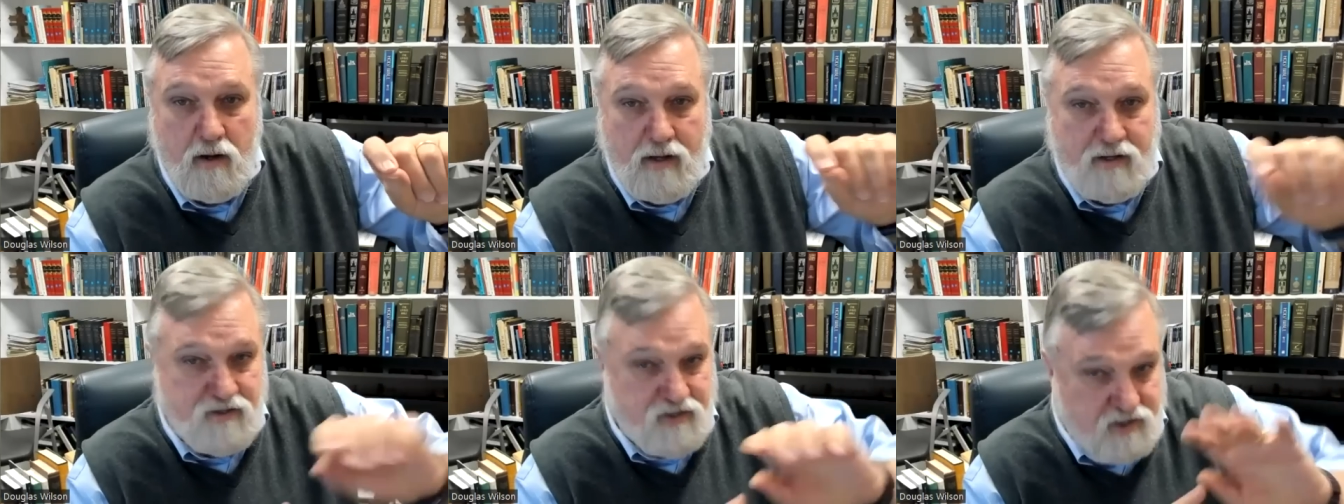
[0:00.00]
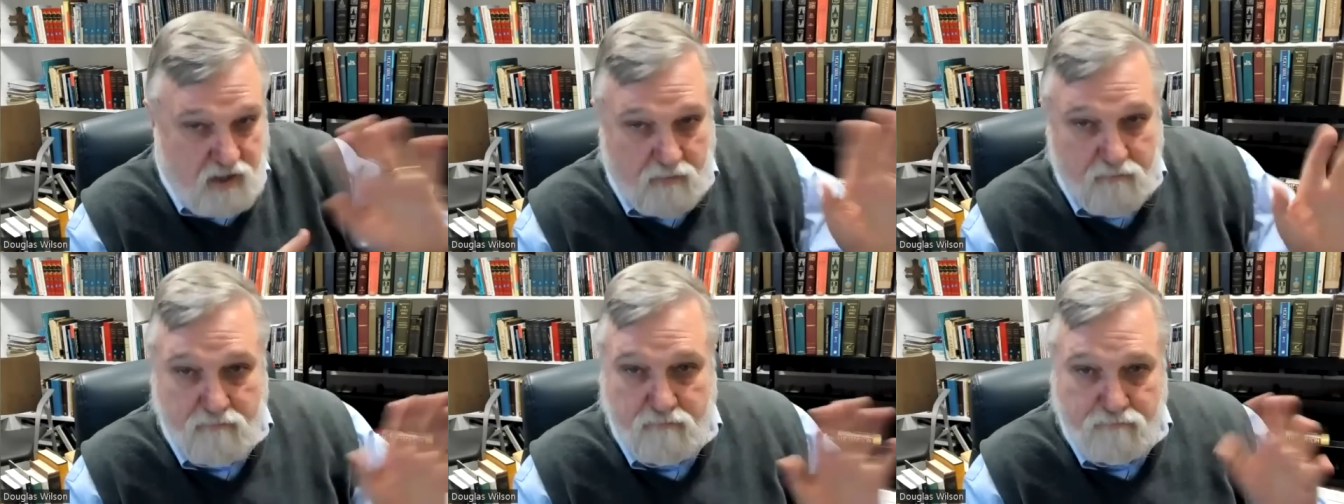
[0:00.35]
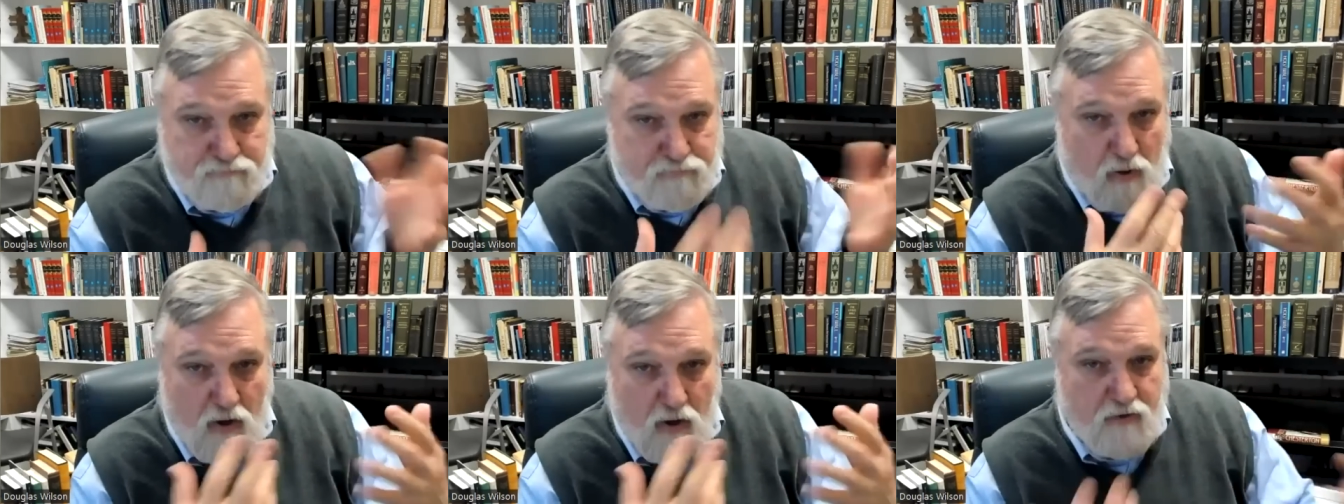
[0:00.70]
some
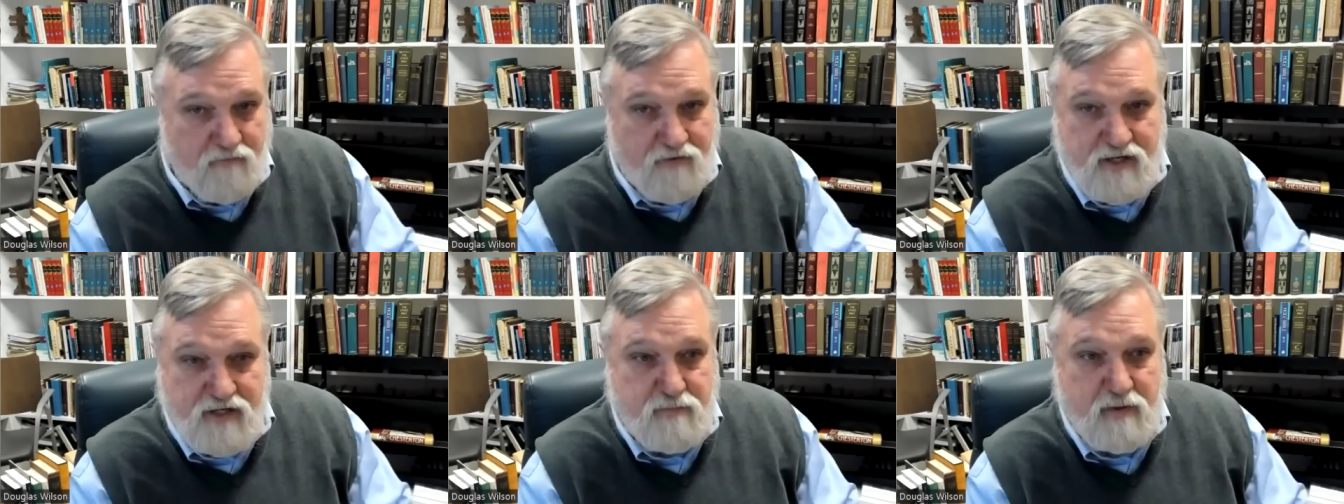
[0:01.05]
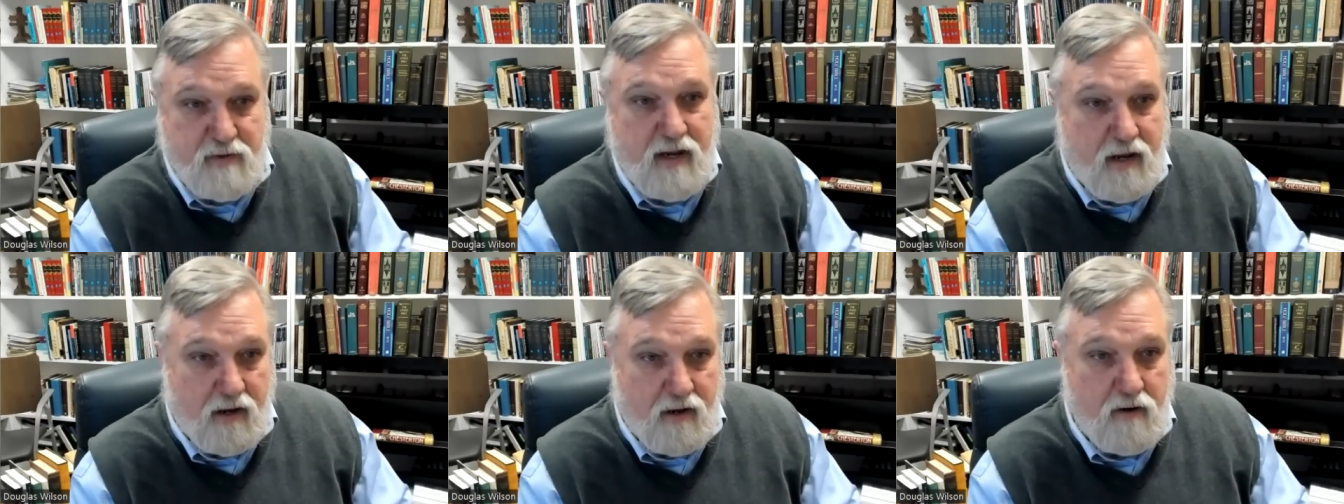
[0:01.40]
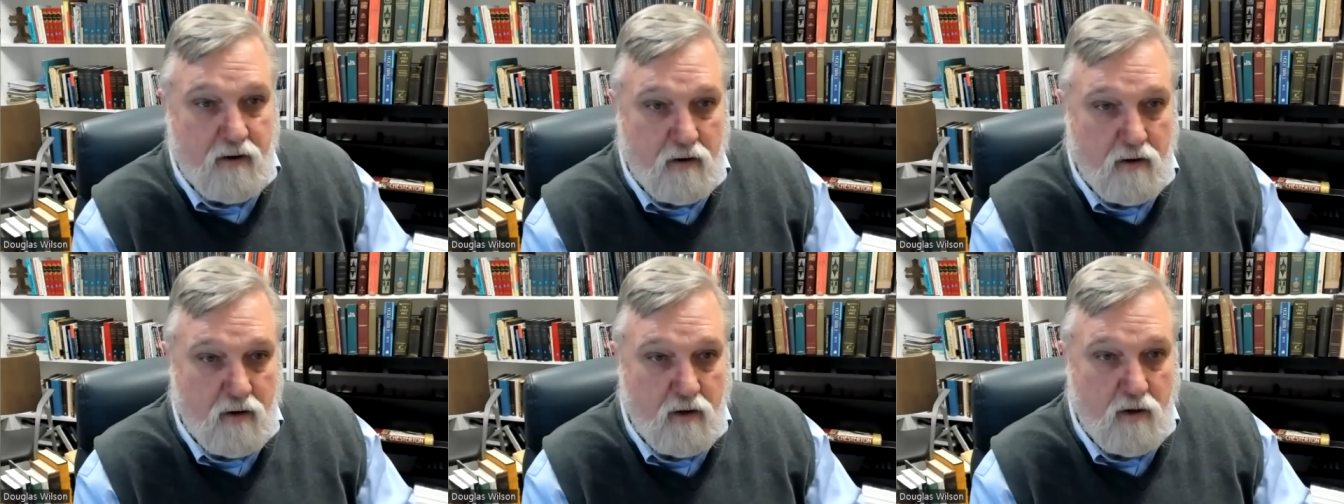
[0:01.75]
part of his being
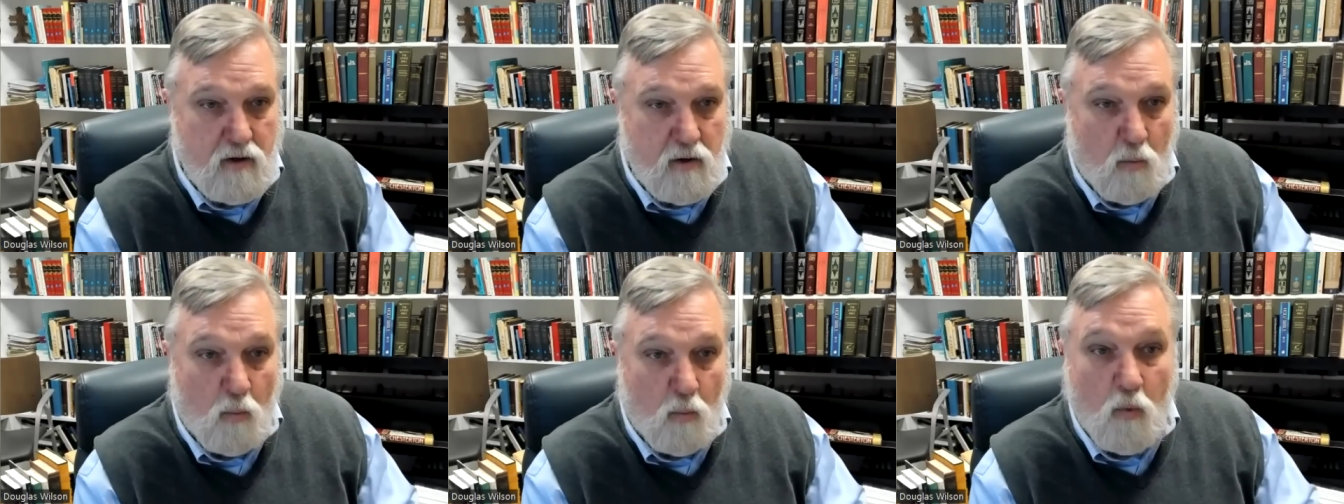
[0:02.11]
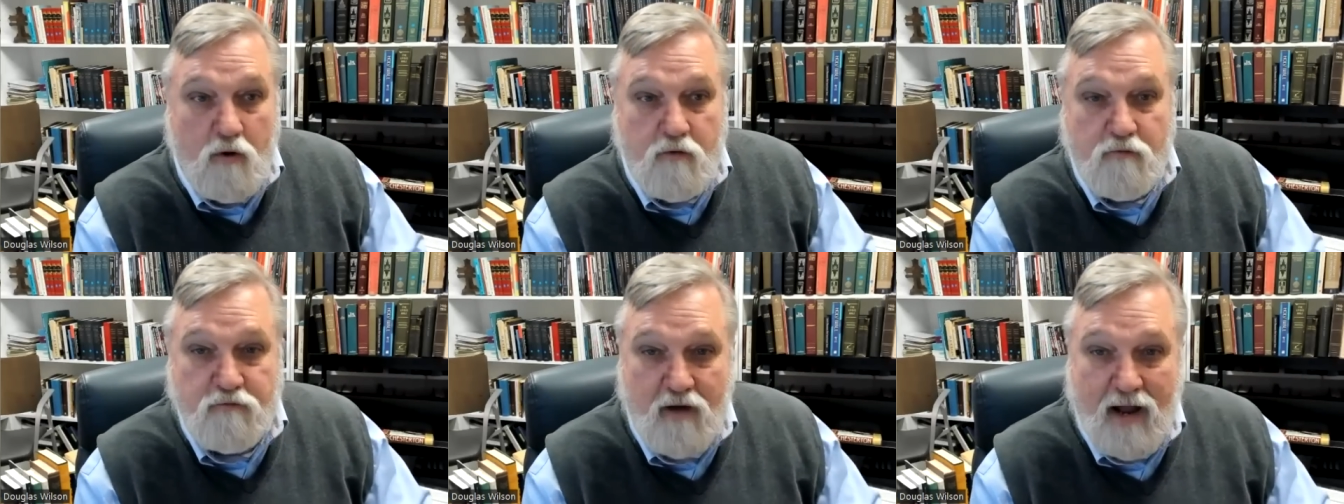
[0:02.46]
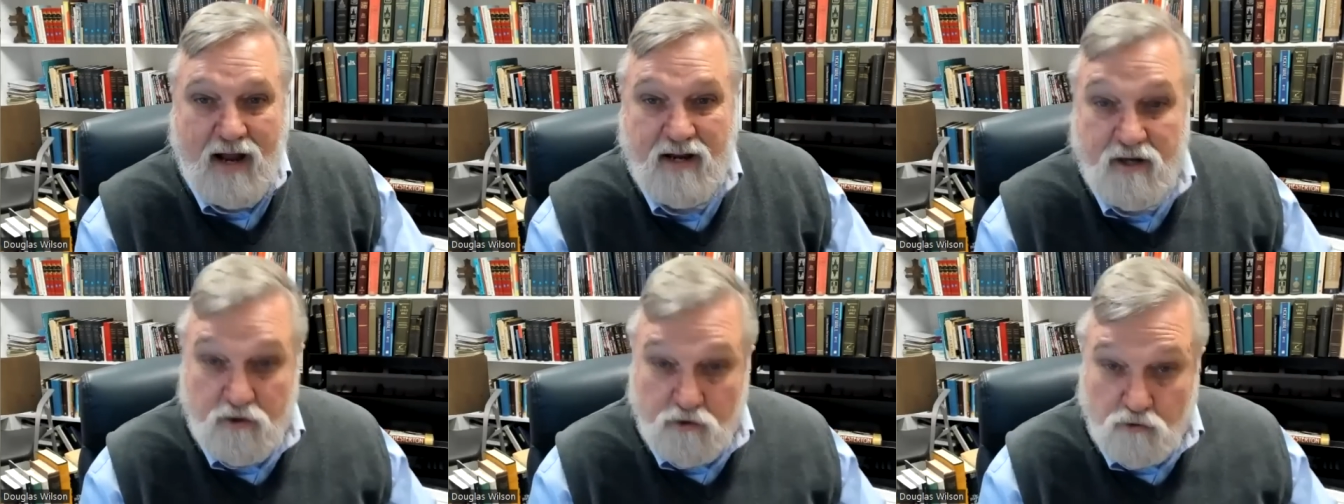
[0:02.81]
would
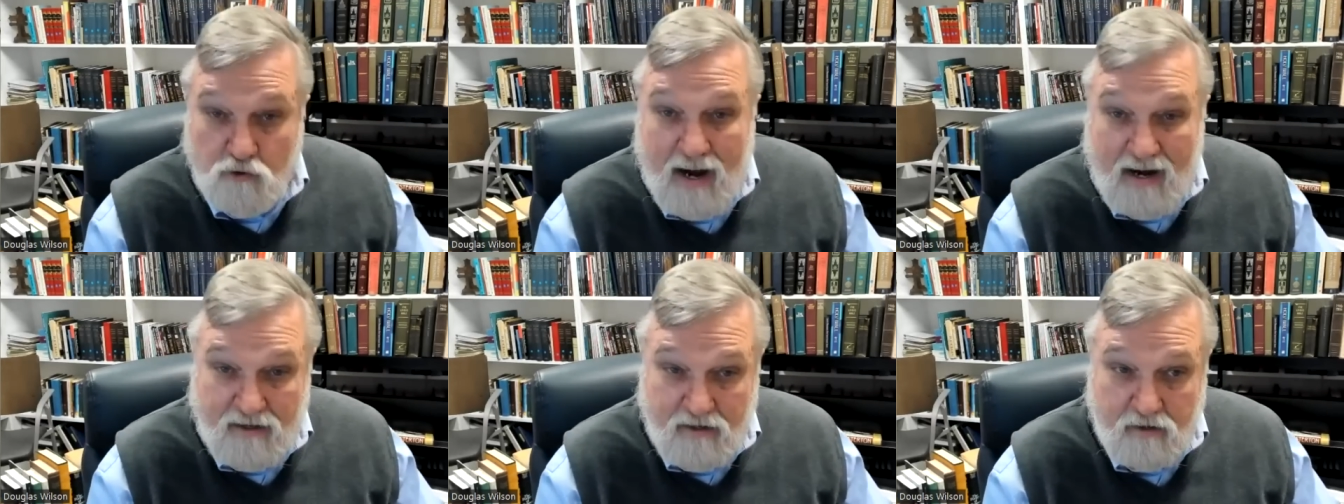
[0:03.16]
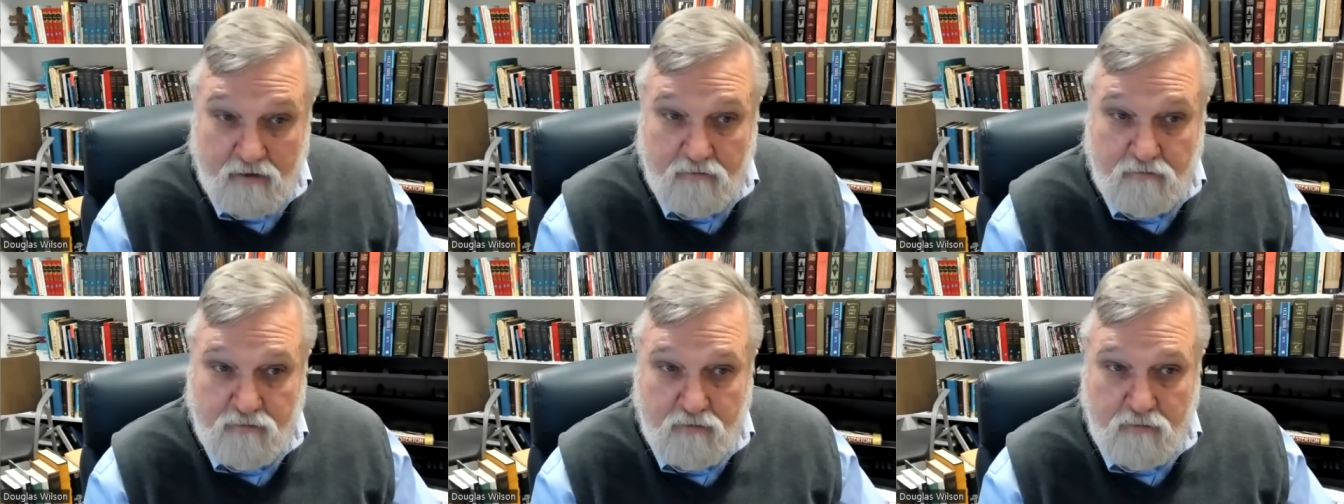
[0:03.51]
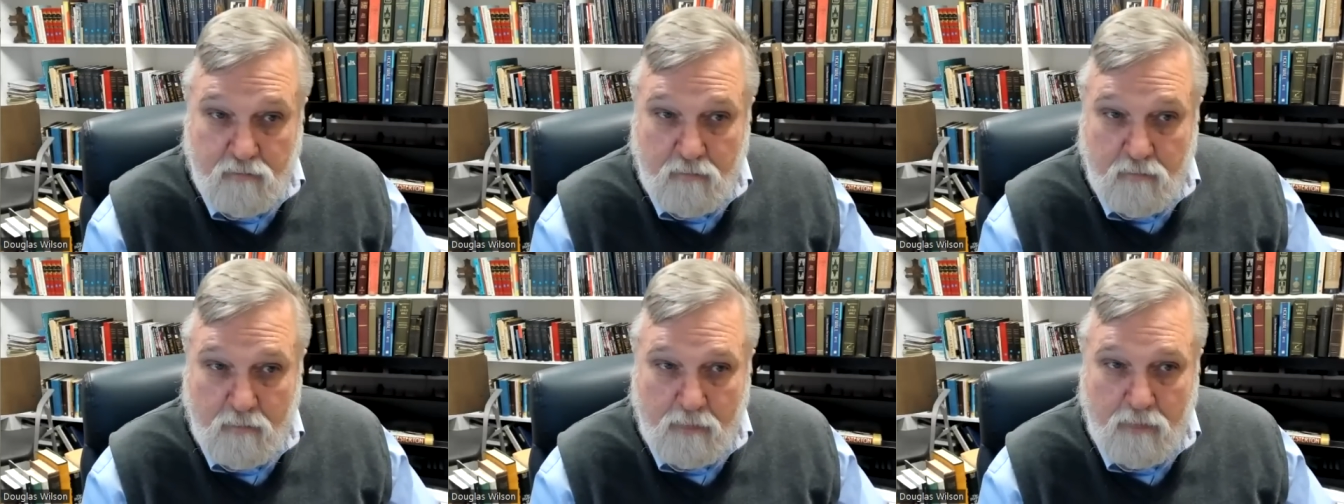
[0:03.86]
find attractive
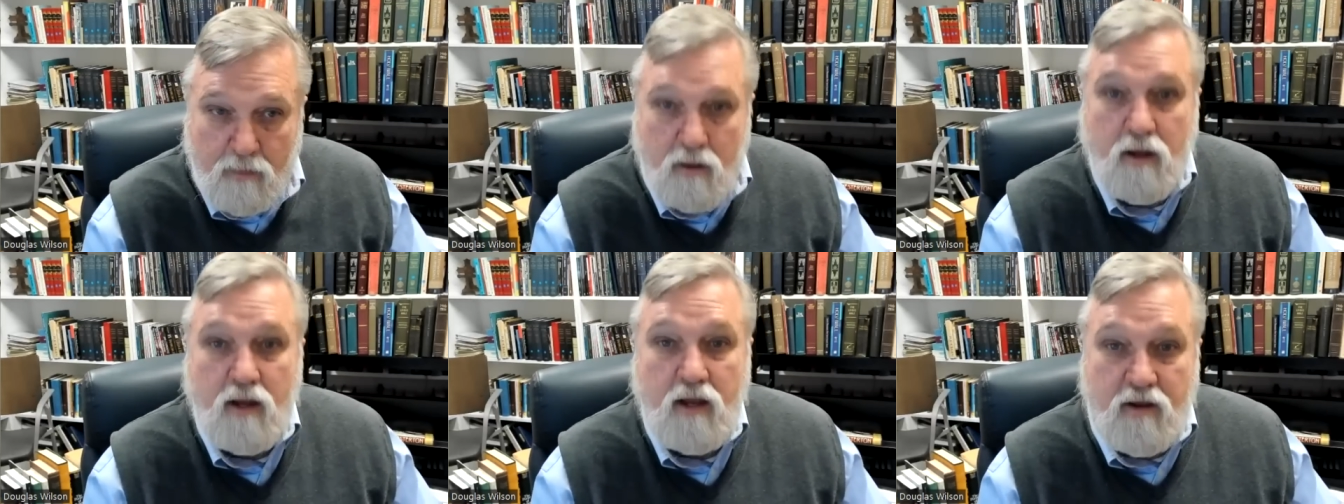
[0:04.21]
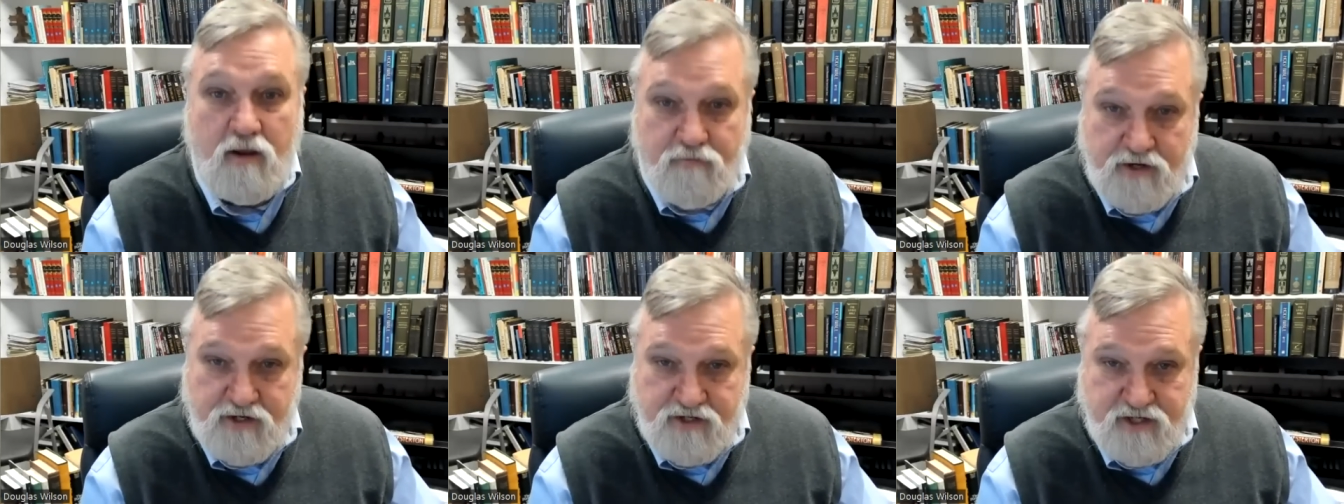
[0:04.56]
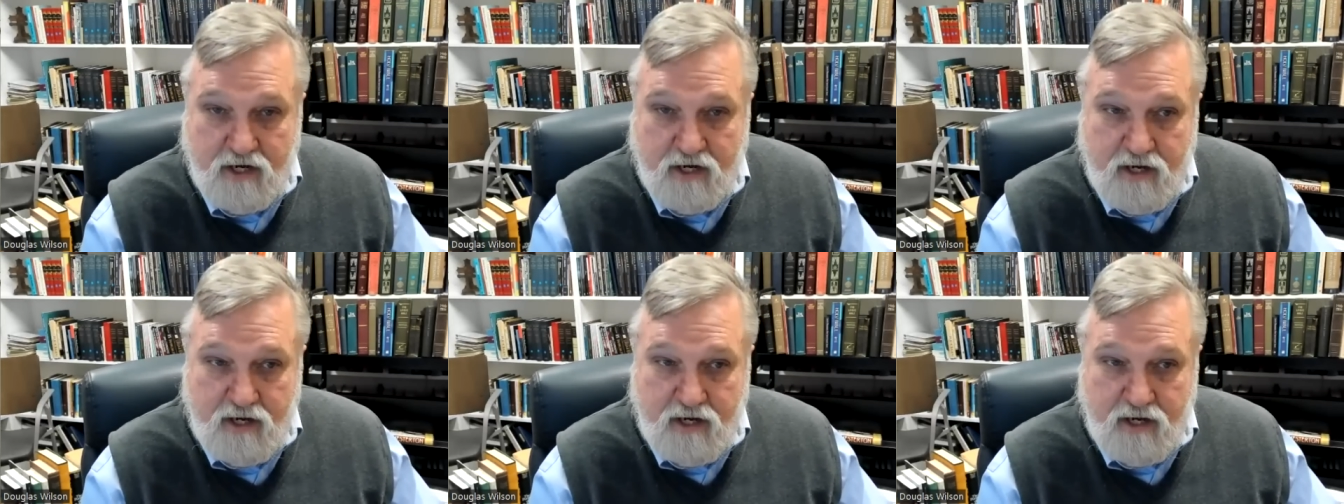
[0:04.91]
if you said